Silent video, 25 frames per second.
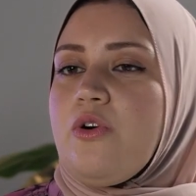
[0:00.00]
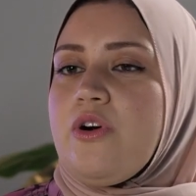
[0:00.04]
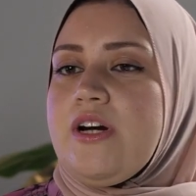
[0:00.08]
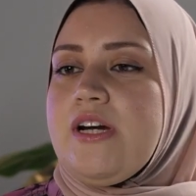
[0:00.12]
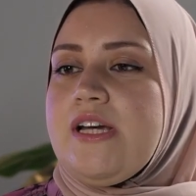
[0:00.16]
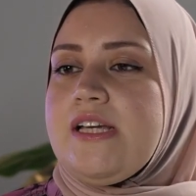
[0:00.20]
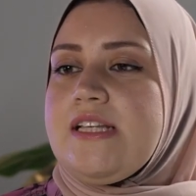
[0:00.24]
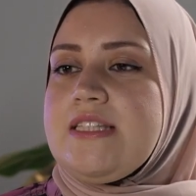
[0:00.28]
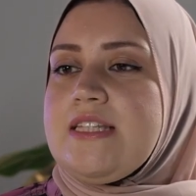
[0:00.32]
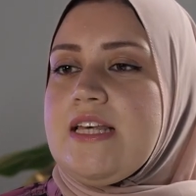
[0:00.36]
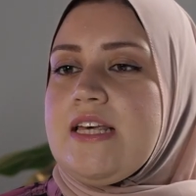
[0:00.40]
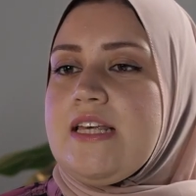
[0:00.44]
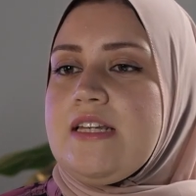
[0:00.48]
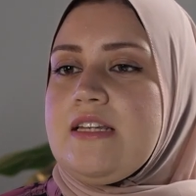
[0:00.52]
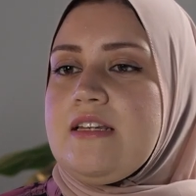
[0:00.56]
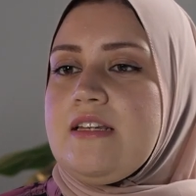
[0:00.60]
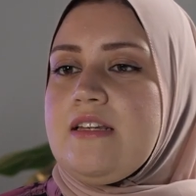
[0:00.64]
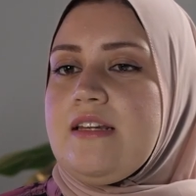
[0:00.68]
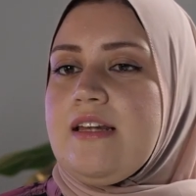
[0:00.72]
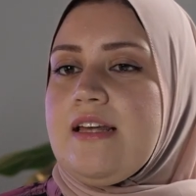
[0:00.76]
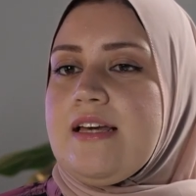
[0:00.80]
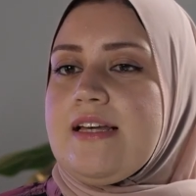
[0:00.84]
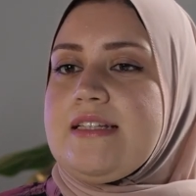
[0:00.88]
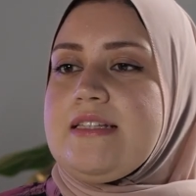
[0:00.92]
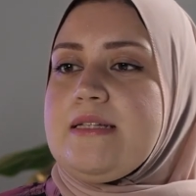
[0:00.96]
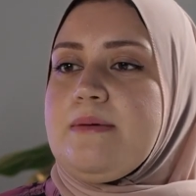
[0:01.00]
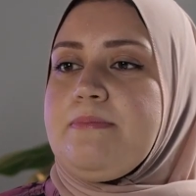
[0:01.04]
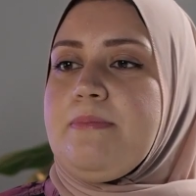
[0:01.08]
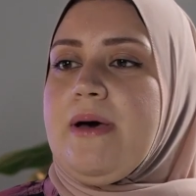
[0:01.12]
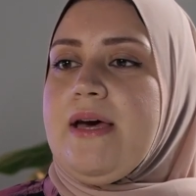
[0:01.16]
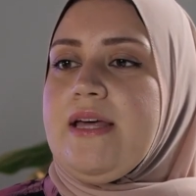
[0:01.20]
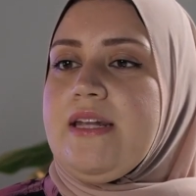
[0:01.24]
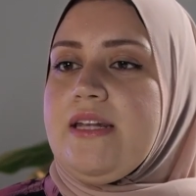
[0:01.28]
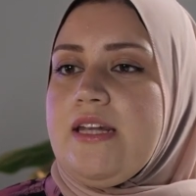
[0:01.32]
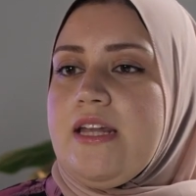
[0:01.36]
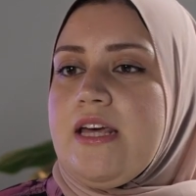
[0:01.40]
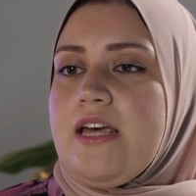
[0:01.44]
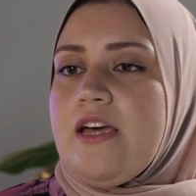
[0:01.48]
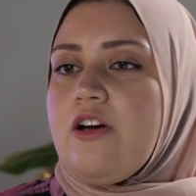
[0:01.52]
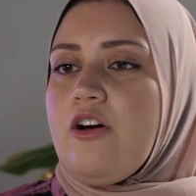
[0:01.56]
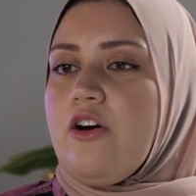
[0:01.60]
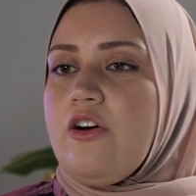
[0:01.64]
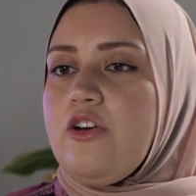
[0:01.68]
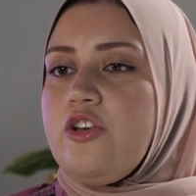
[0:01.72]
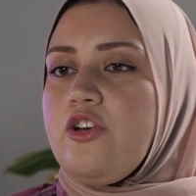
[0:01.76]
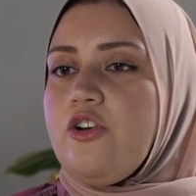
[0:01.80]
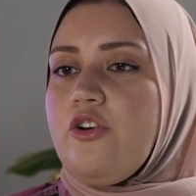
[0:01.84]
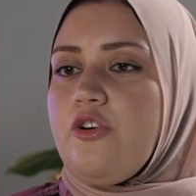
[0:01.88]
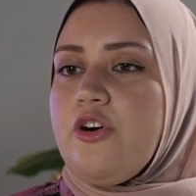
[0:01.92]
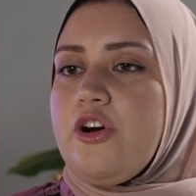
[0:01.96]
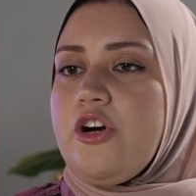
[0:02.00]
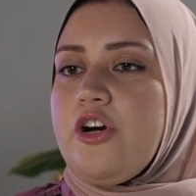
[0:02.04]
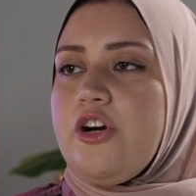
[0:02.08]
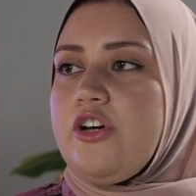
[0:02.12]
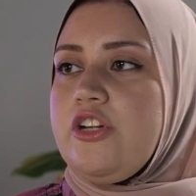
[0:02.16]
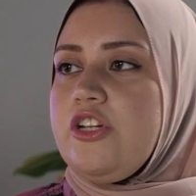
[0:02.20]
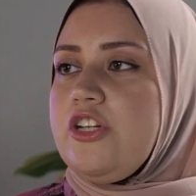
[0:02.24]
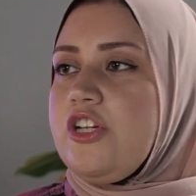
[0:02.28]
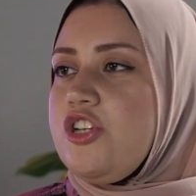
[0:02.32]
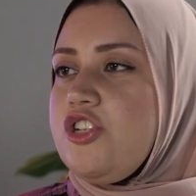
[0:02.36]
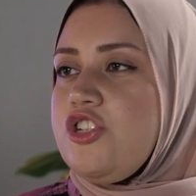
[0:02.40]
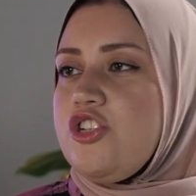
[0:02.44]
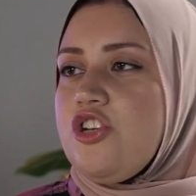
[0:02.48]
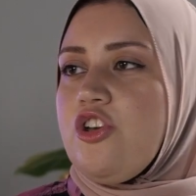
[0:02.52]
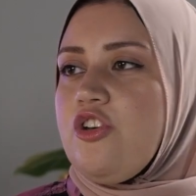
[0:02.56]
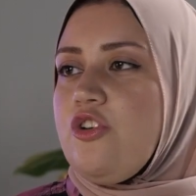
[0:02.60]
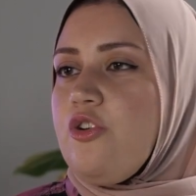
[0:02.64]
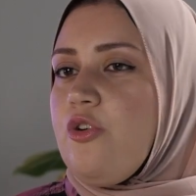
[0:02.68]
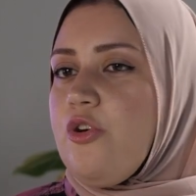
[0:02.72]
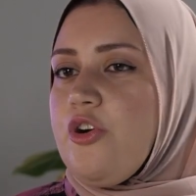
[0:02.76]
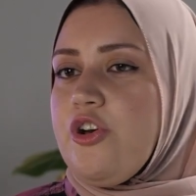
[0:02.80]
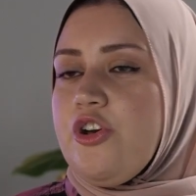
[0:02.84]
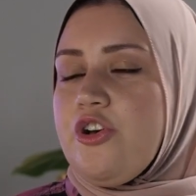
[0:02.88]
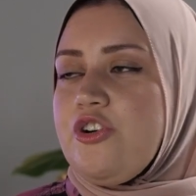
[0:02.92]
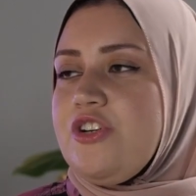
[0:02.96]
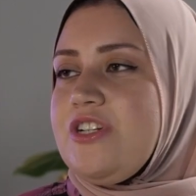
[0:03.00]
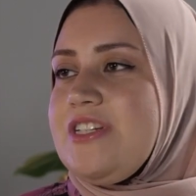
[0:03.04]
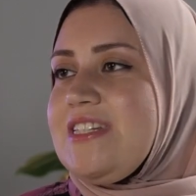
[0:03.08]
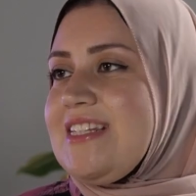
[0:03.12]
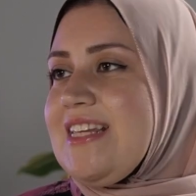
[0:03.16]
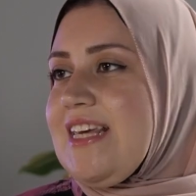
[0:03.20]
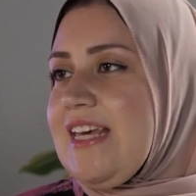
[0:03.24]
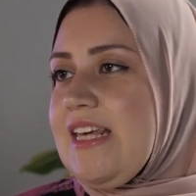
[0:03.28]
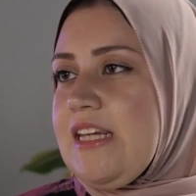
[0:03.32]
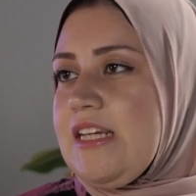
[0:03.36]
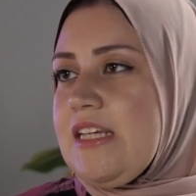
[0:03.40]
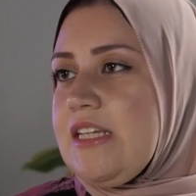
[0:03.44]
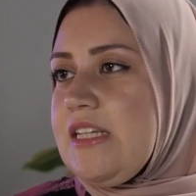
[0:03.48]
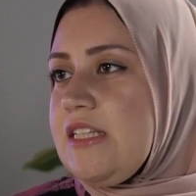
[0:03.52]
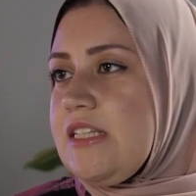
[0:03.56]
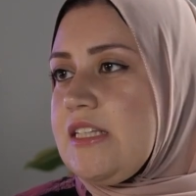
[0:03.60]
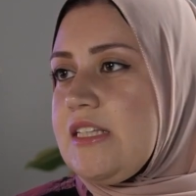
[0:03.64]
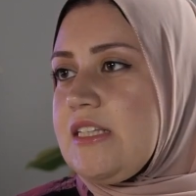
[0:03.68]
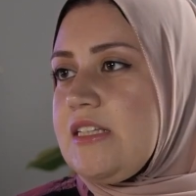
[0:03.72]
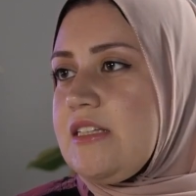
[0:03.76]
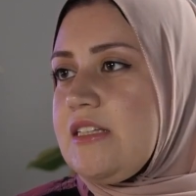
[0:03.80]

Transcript: or is it like depending on your condition or your skin?